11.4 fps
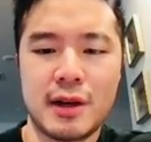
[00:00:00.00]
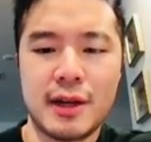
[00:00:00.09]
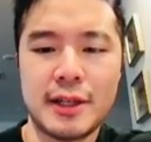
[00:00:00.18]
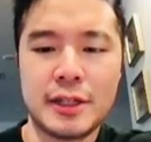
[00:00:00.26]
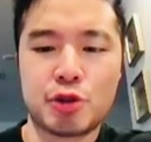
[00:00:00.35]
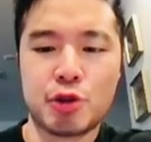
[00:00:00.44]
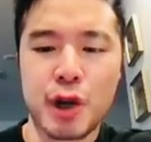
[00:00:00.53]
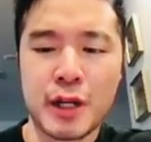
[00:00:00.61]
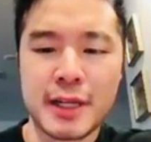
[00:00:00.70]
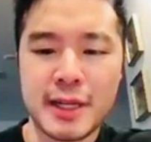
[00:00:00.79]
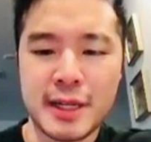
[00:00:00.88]
a
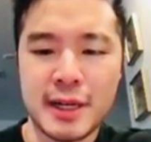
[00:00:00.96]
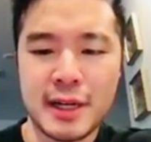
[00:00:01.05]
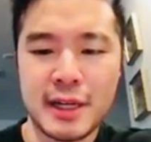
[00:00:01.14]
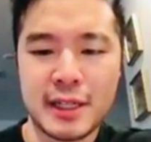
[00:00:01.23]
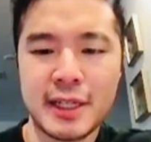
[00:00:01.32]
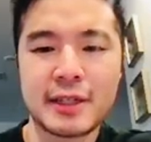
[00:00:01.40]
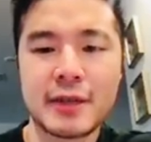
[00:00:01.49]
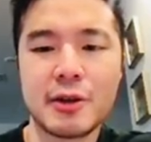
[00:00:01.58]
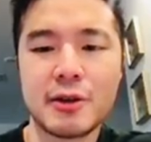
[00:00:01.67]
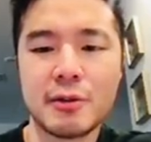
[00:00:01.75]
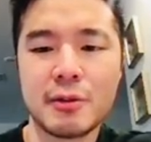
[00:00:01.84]
drunken
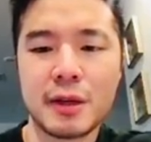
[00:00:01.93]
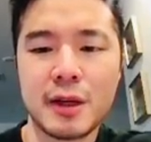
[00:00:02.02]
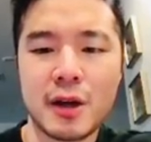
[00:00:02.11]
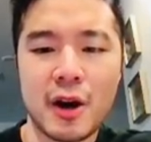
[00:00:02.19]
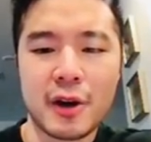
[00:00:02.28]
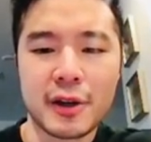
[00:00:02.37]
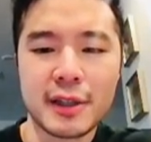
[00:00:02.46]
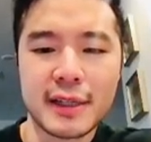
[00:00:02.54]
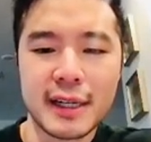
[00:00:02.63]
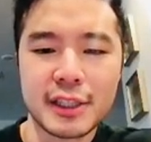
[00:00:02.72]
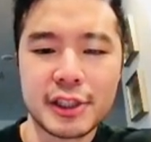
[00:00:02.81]
honeycomb
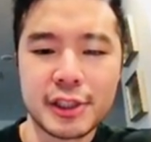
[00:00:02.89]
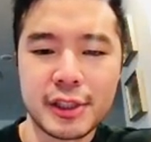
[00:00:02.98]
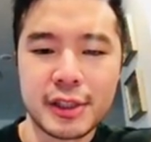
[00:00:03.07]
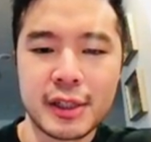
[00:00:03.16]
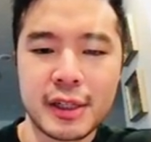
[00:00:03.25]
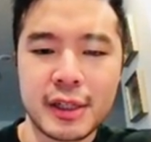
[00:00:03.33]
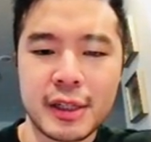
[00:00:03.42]
architecture.